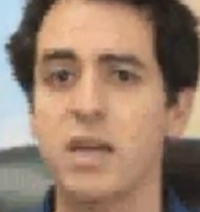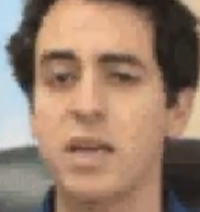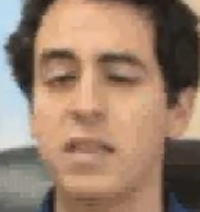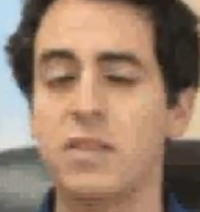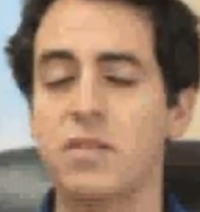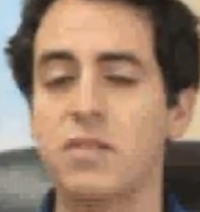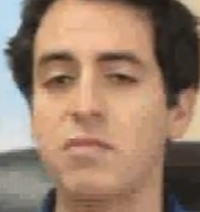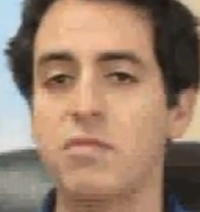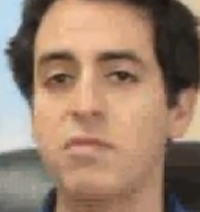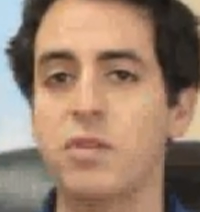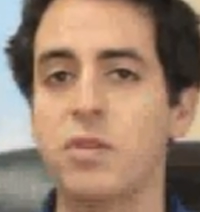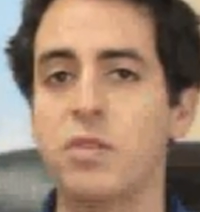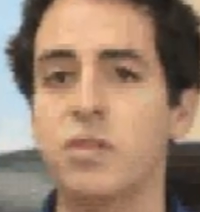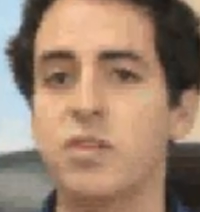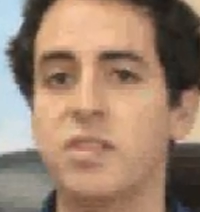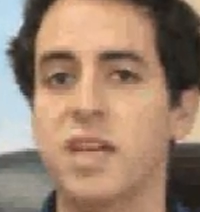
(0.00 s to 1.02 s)
And the
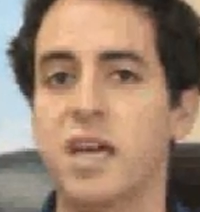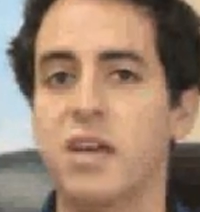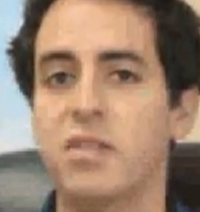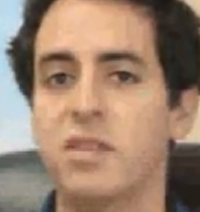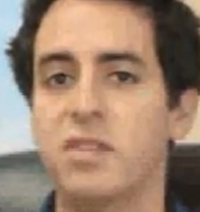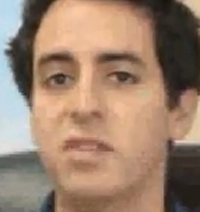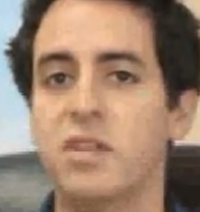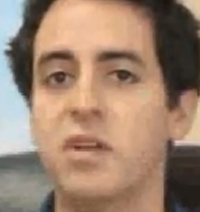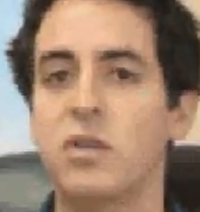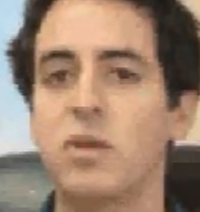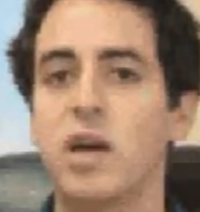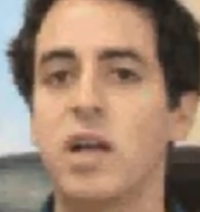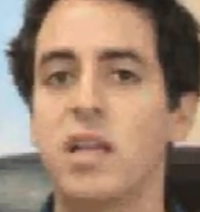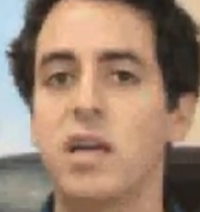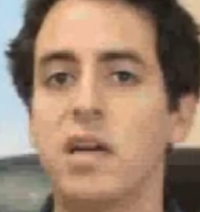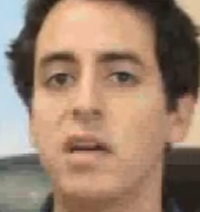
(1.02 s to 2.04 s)
further south is
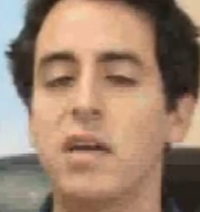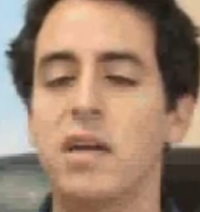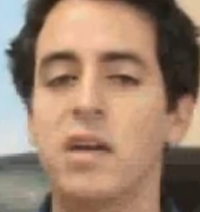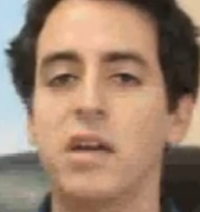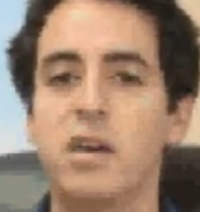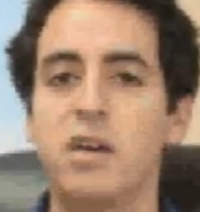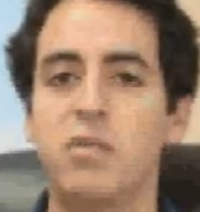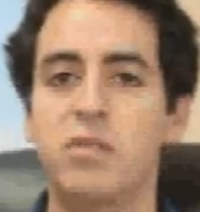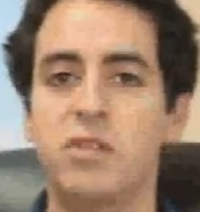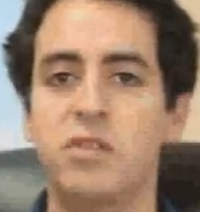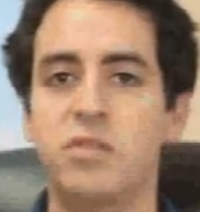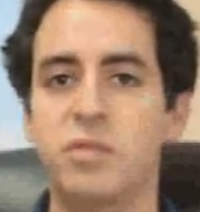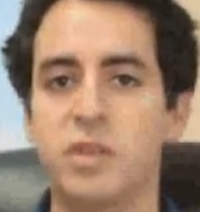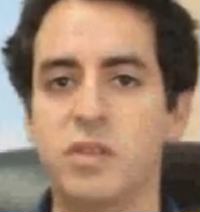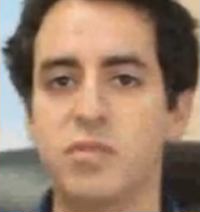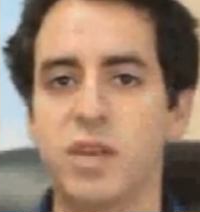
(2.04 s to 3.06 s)
Kerala, which
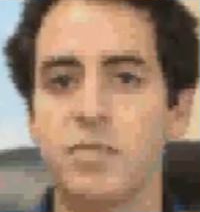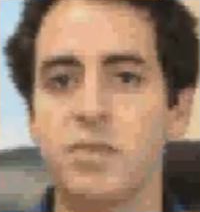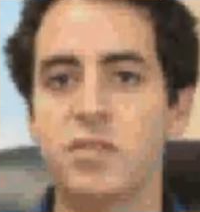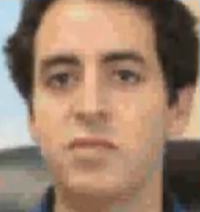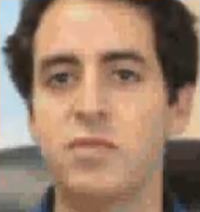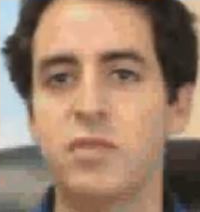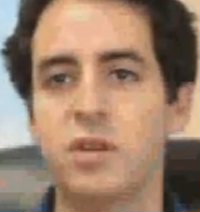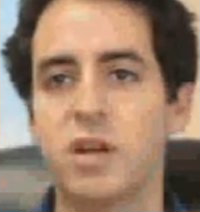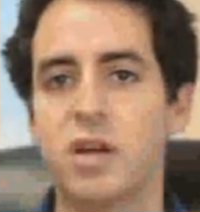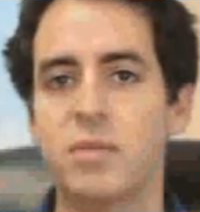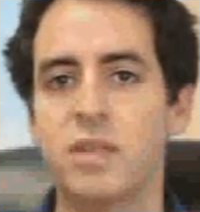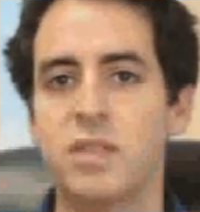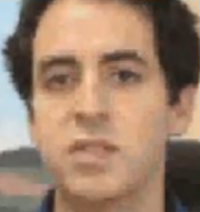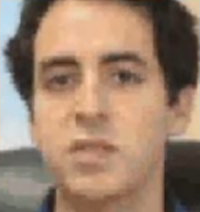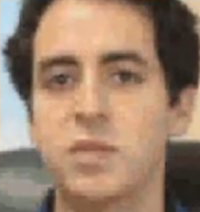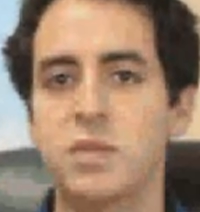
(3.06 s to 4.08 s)
is really famous for
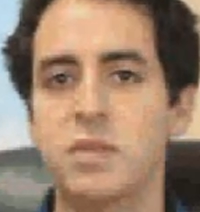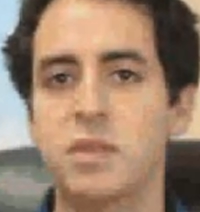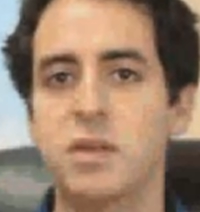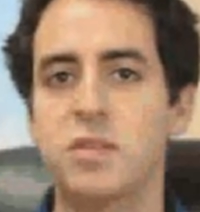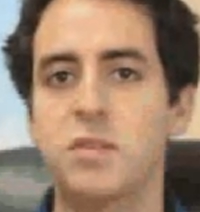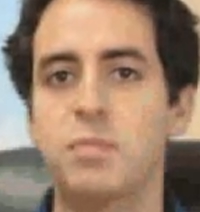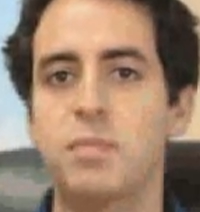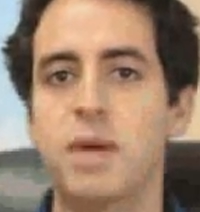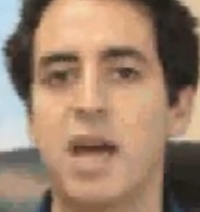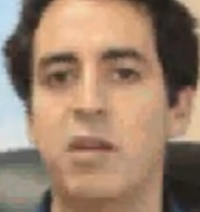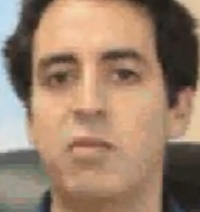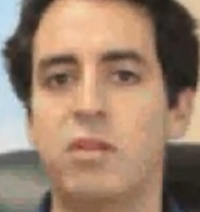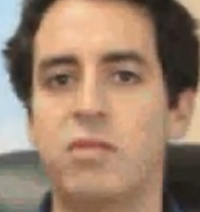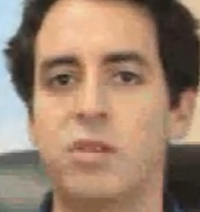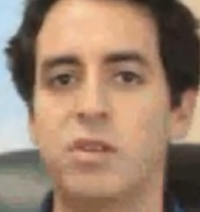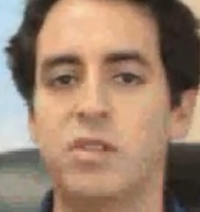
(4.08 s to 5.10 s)
its back
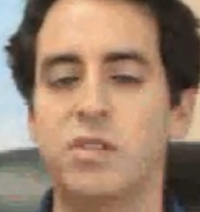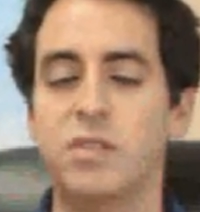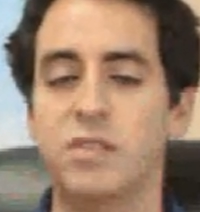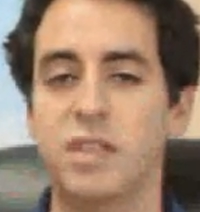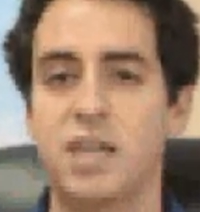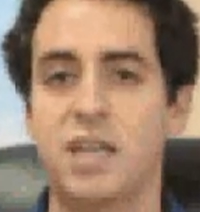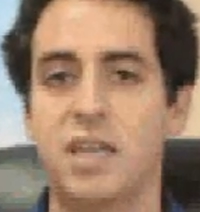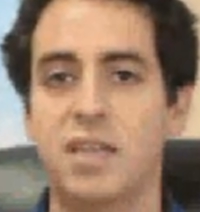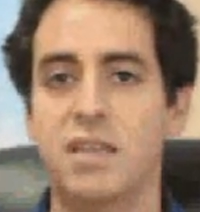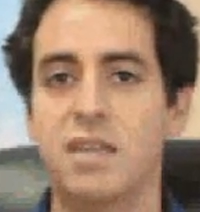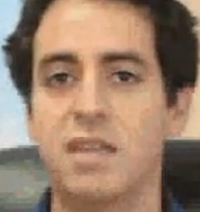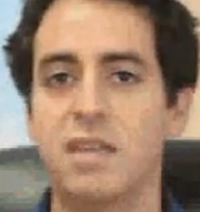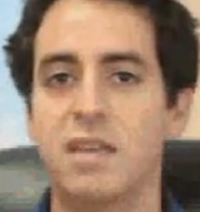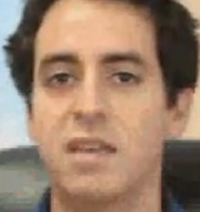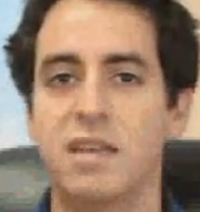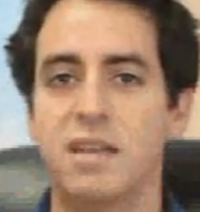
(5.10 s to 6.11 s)
rivers, and
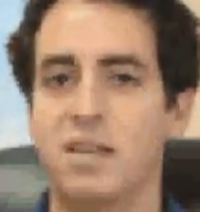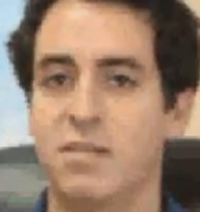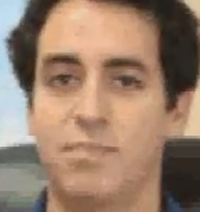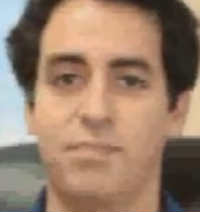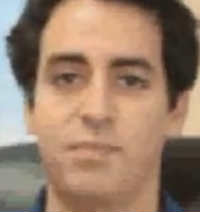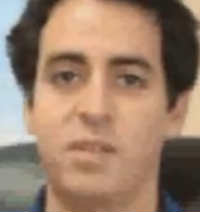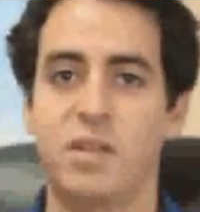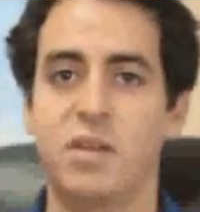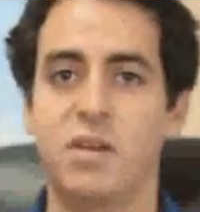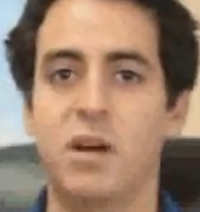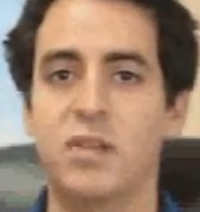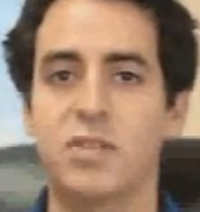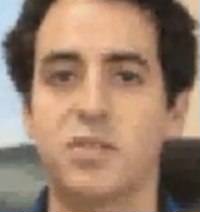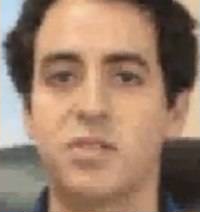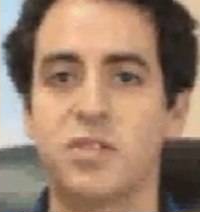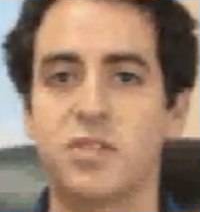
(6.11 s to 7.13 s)

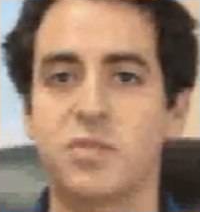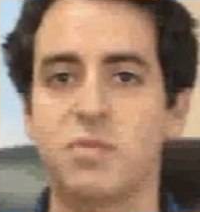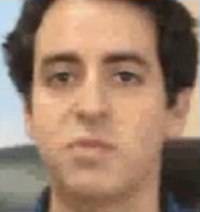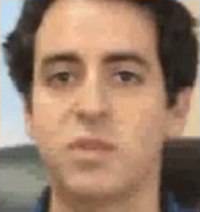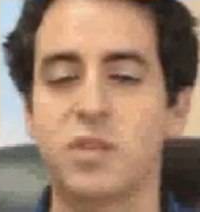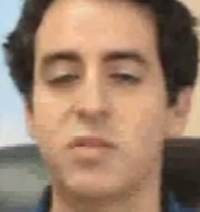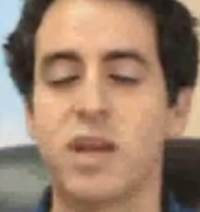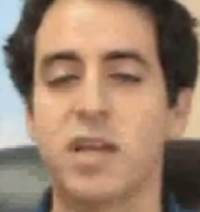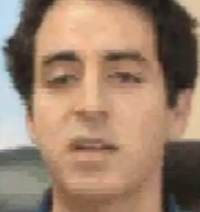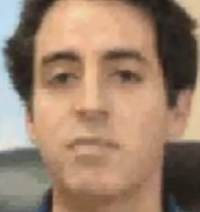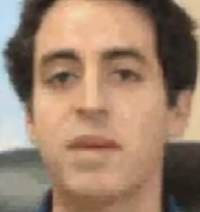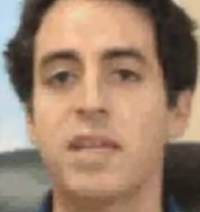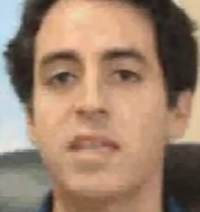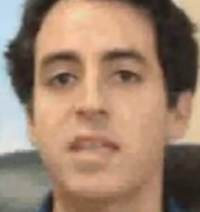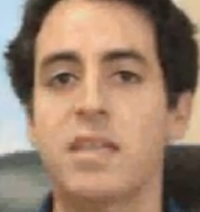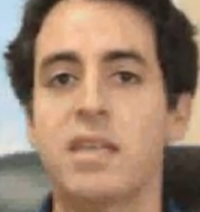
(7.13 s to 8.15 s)
also just really
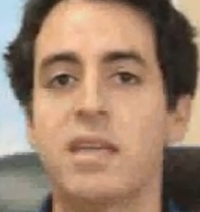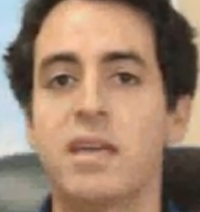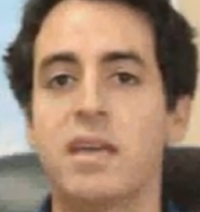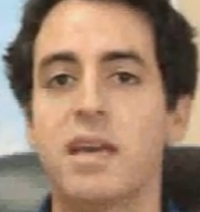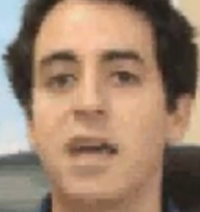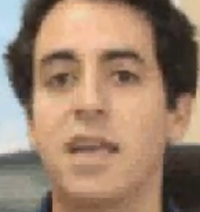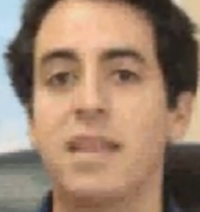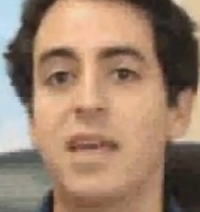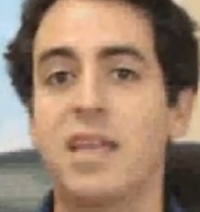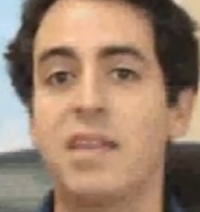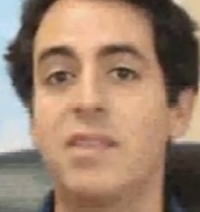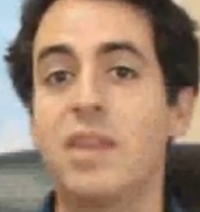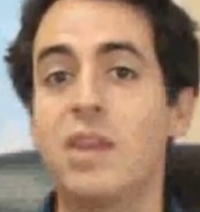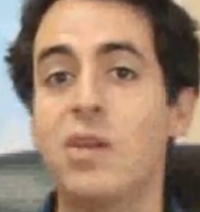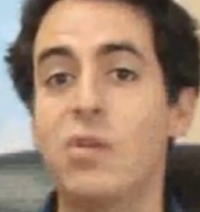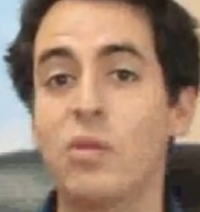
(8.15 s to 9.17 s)
recommended. And then
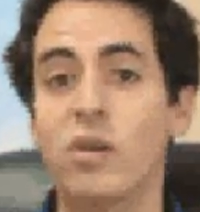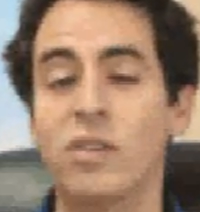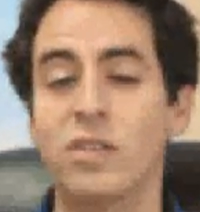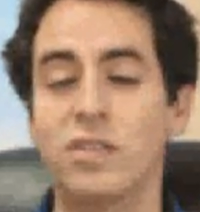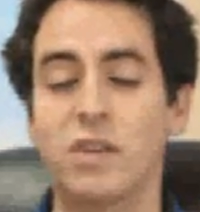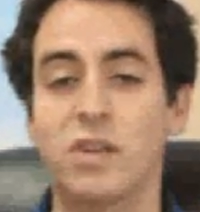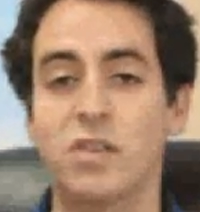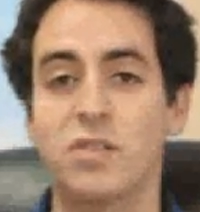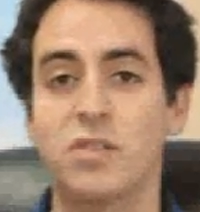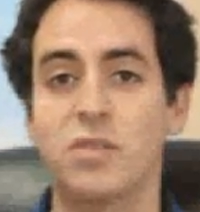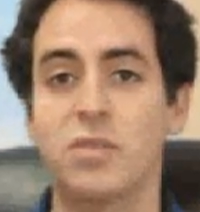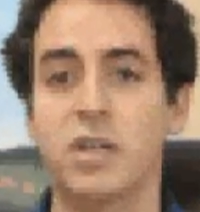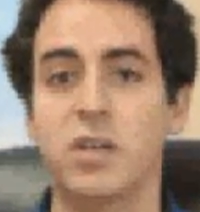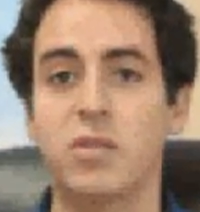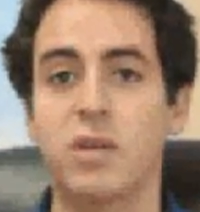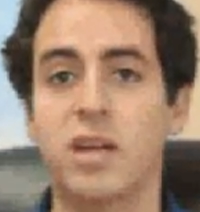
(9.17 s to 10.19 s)
the north is
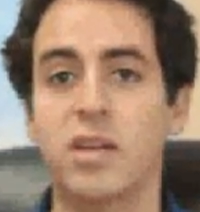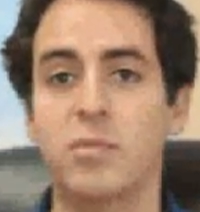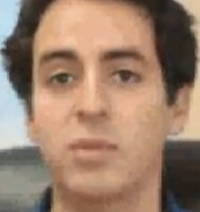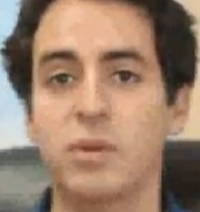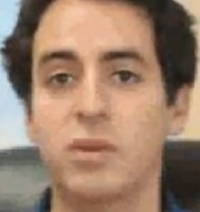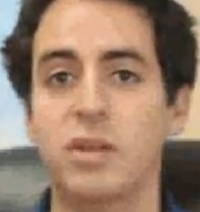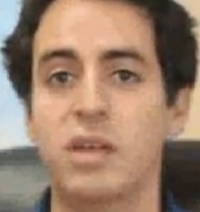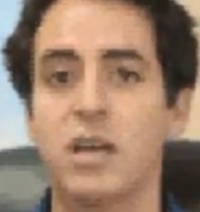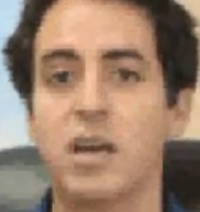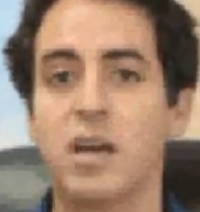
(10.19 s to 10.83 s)
also incredible.